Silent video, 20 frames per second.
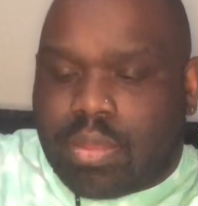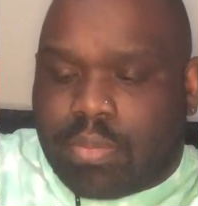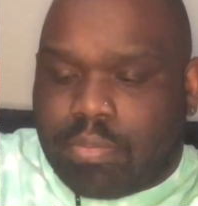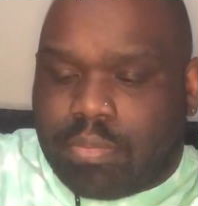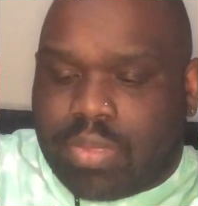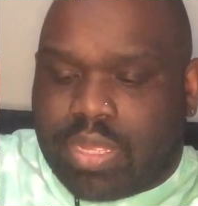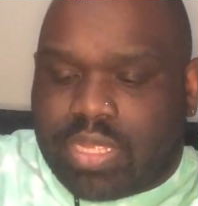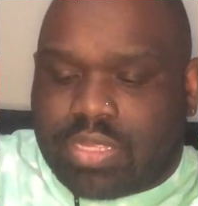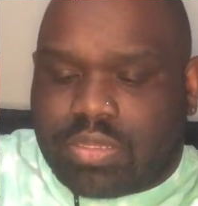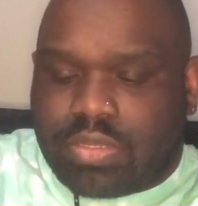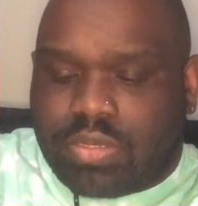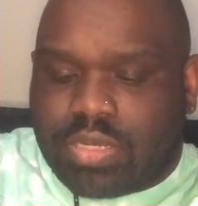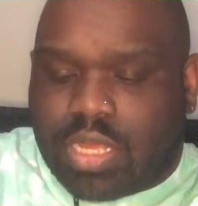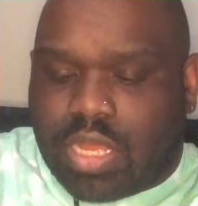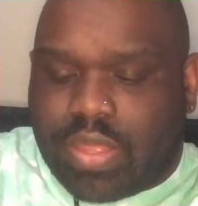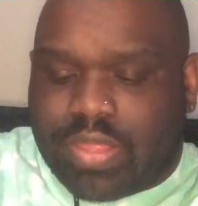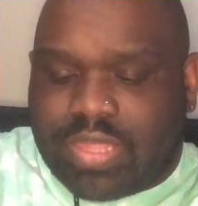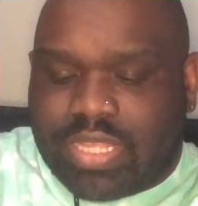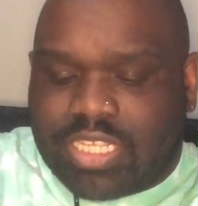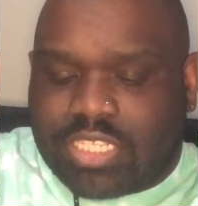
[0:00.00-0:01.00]
But you
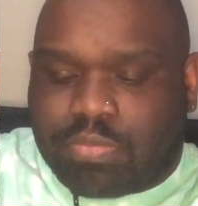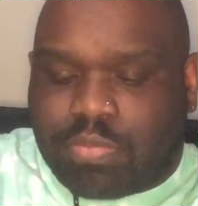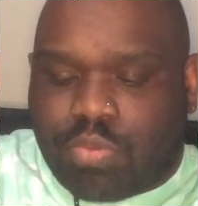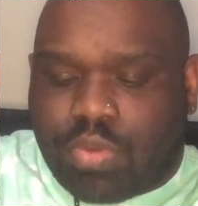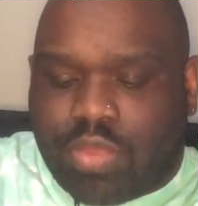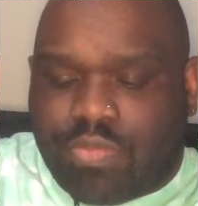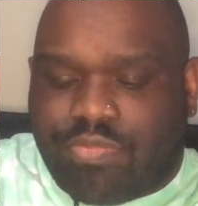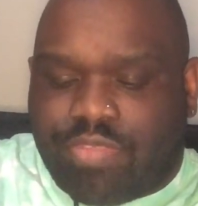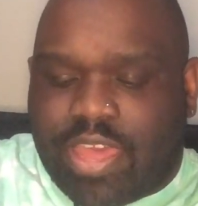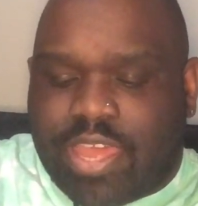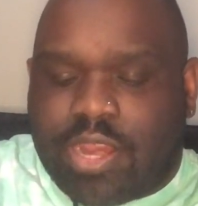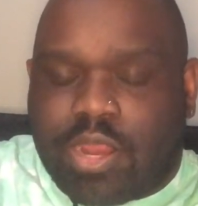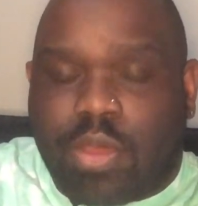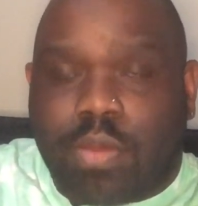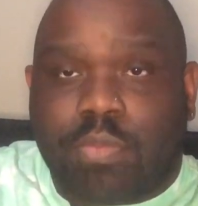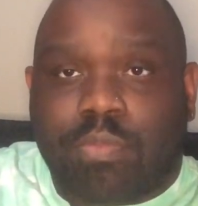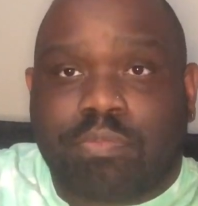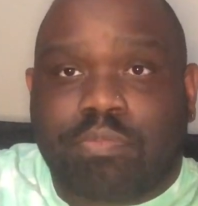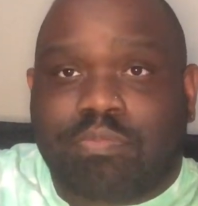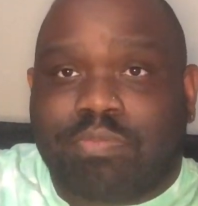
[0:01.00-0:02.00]
know, at this point, they
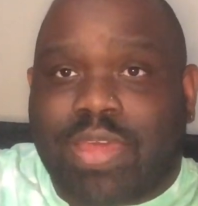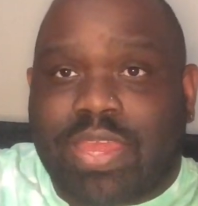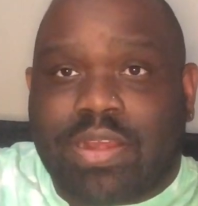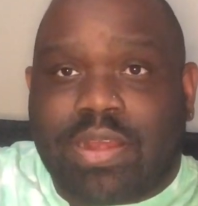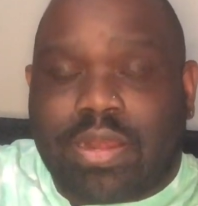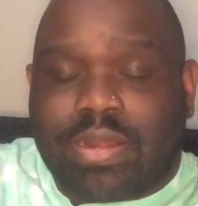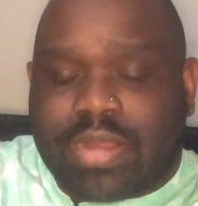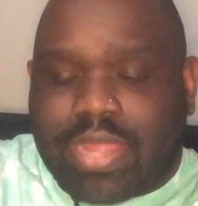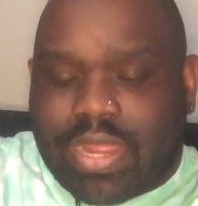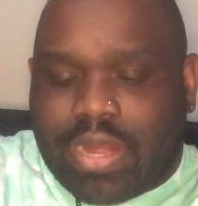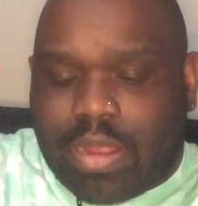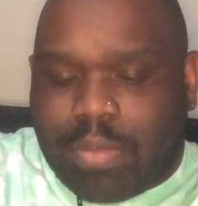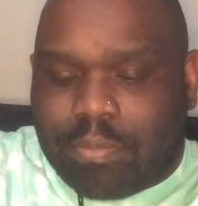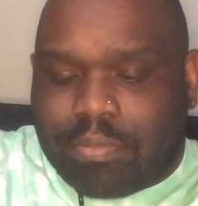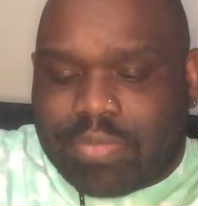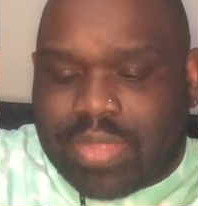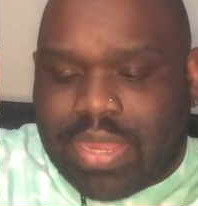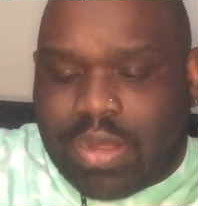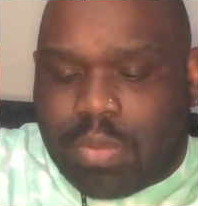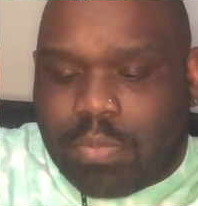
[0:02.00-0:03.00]
don't they not they
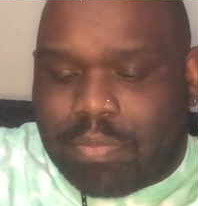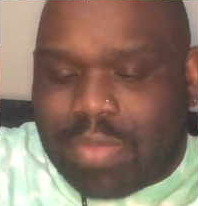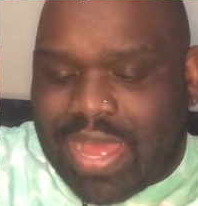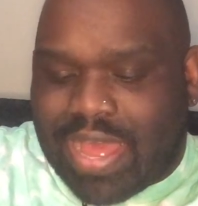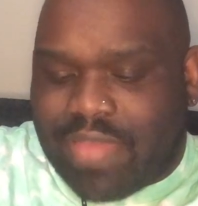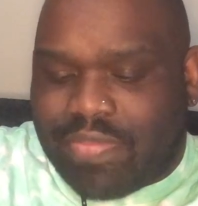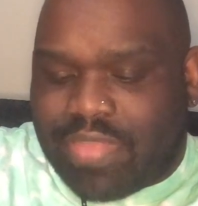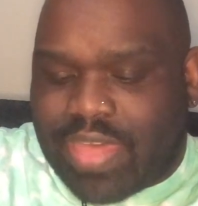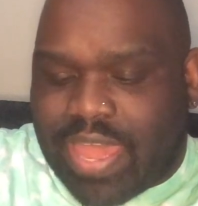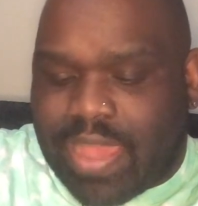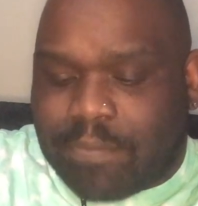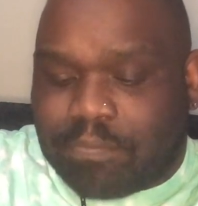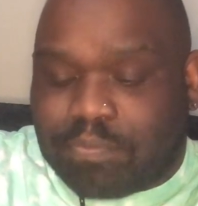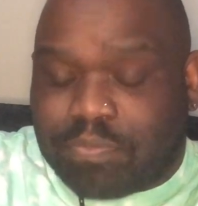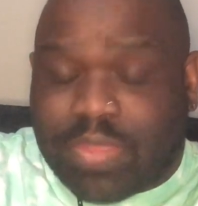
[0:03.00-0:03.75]
don't they don't buy that.